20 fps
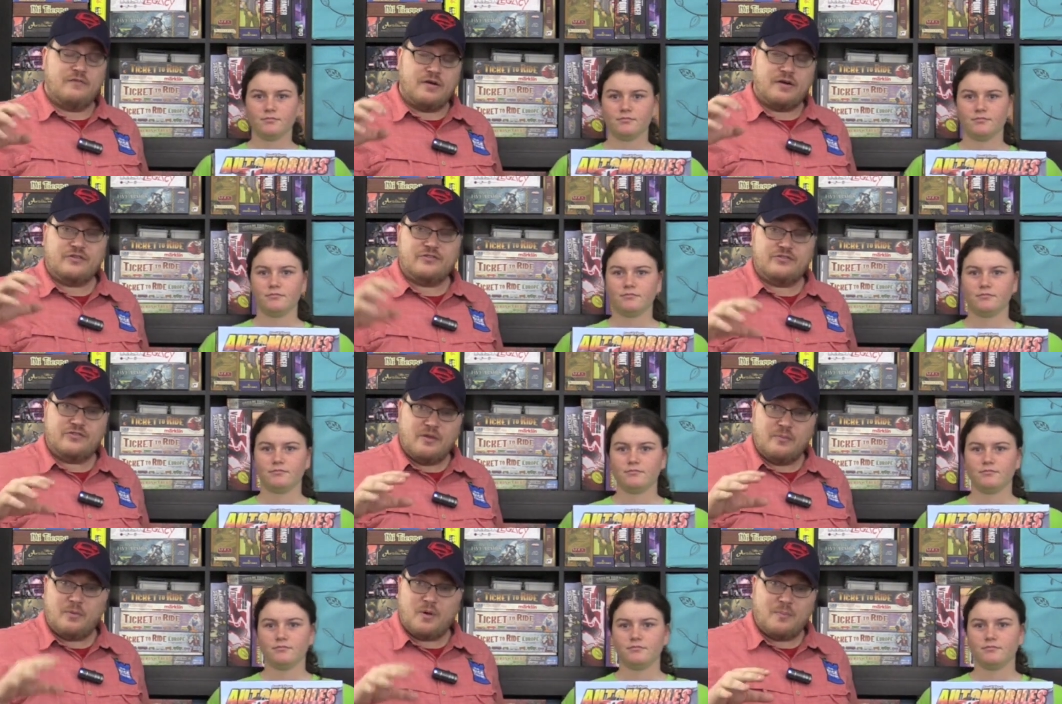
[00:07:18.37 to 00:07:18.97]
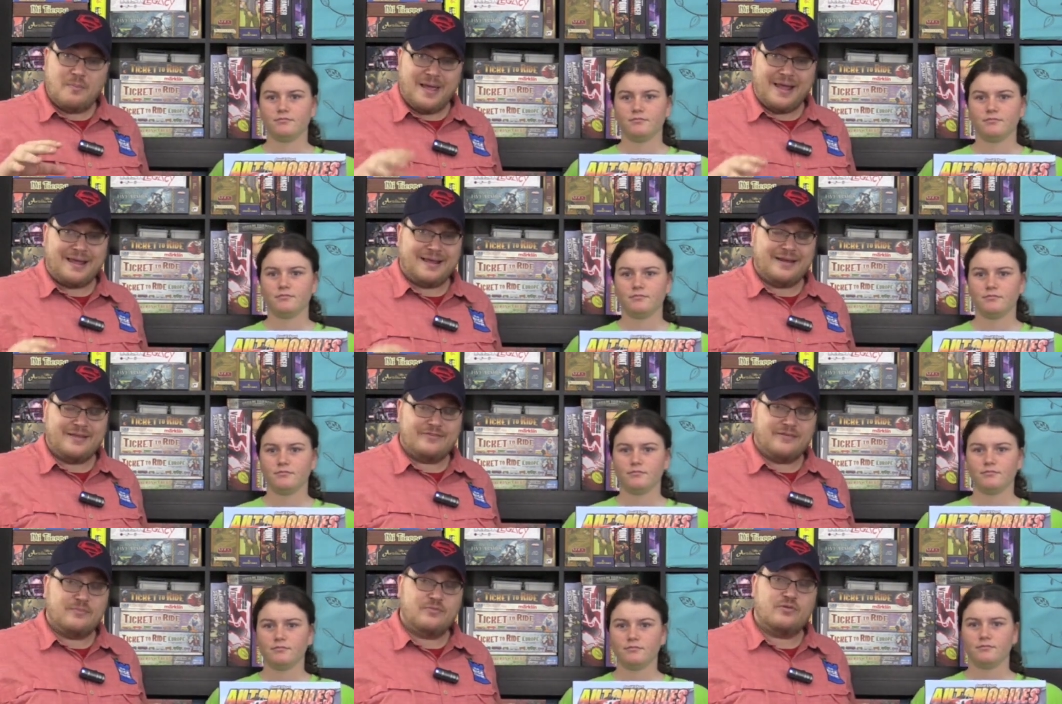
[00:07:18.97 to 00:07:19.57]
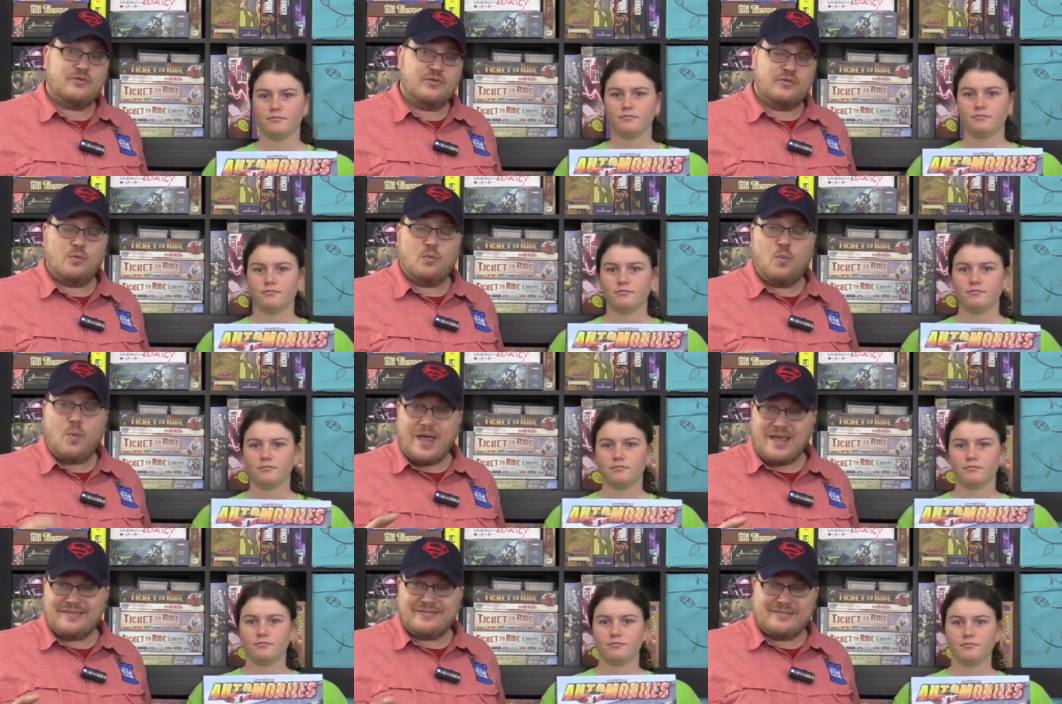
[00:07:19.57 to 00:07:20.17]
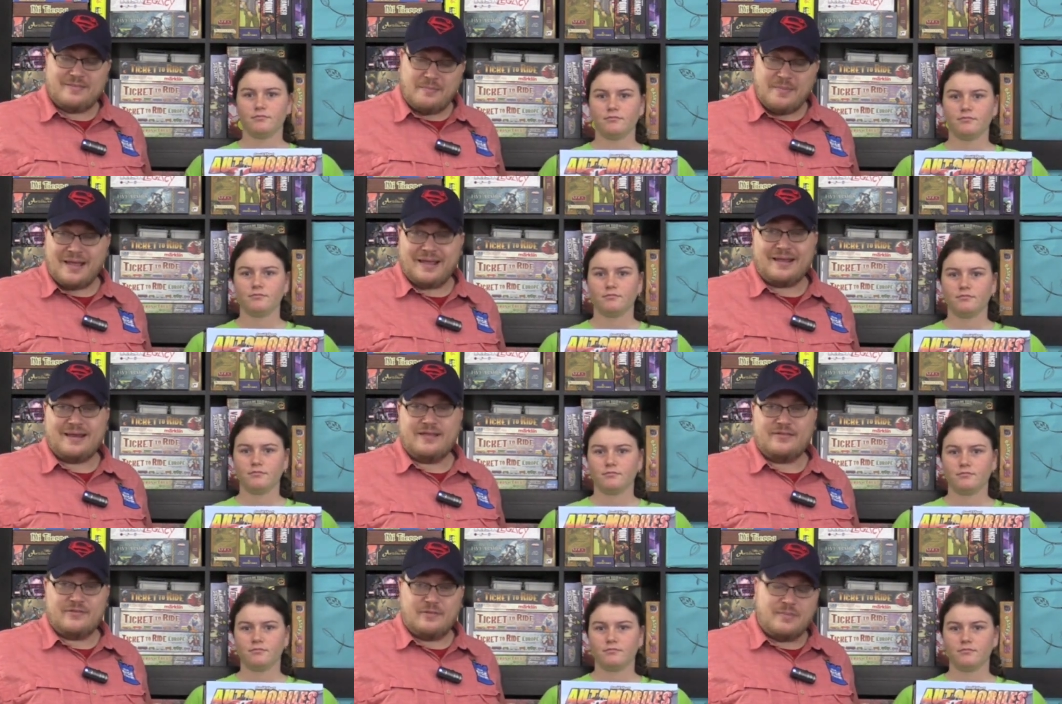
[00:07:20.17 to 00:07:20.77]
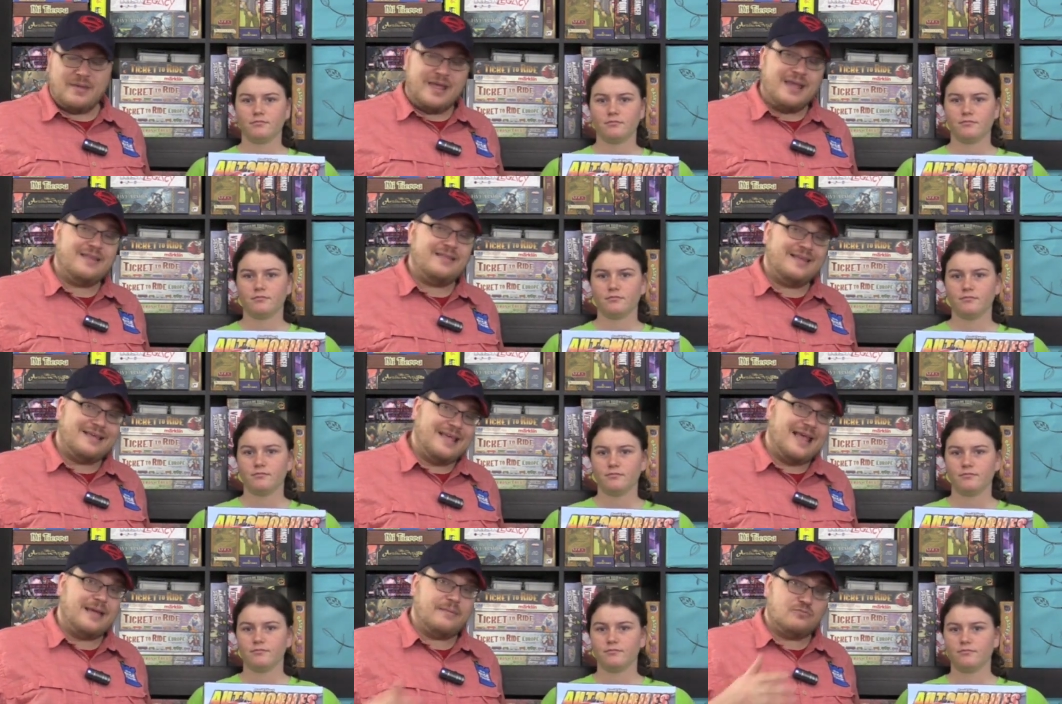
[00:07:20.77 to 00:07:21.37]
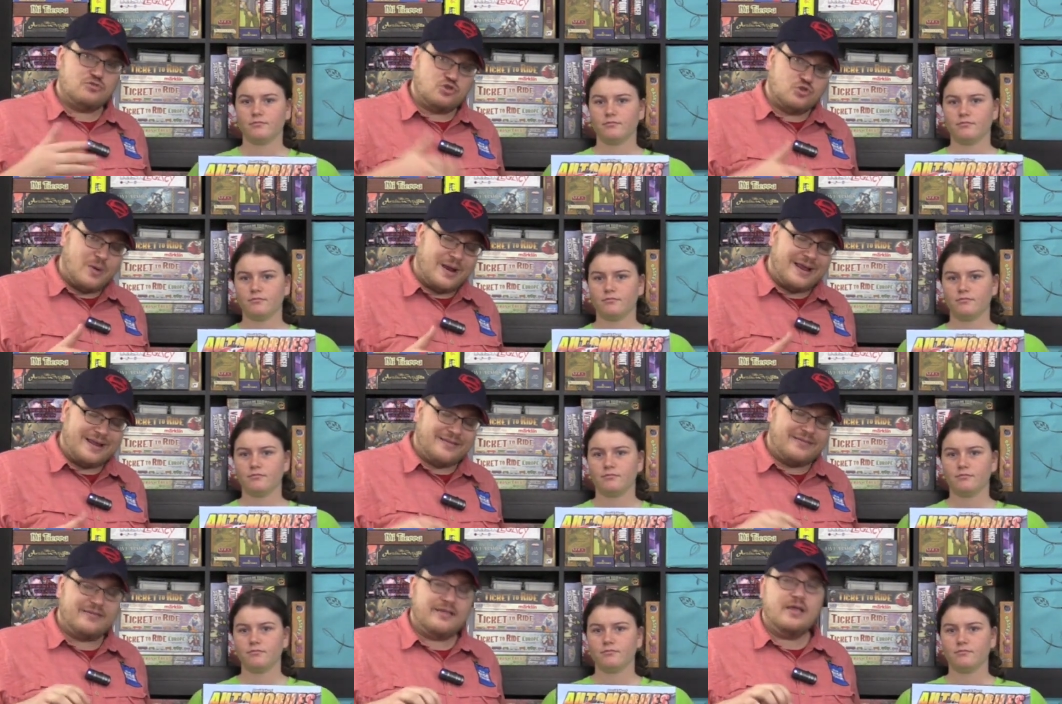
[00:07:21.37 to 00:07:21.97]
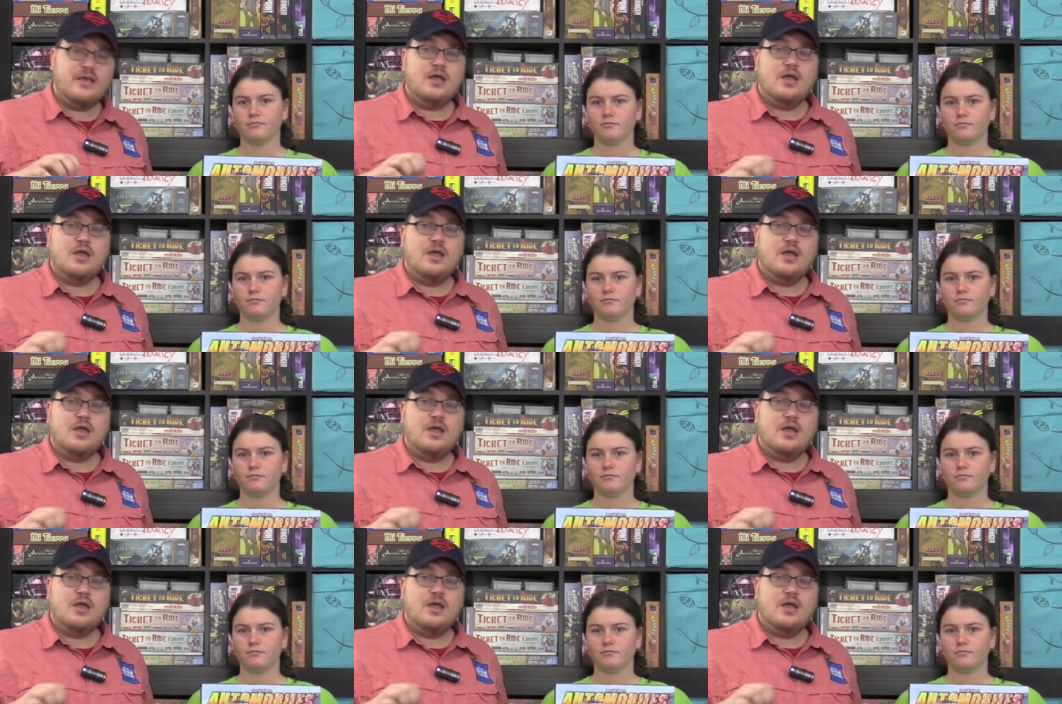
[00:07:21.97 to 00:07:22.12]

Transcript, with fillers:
Speaker 1: very similar mechanism to the waste mechanism in the game trains.